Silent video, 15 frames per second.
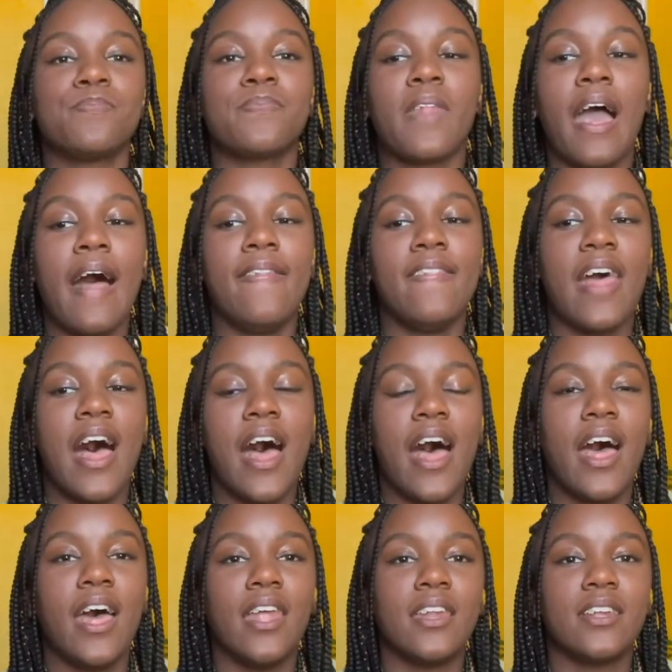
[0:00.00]
and
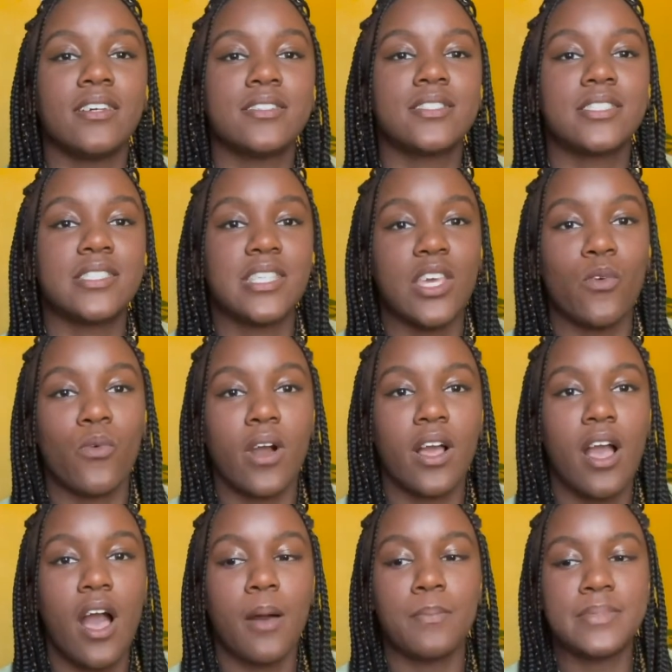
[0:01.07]
then see what comes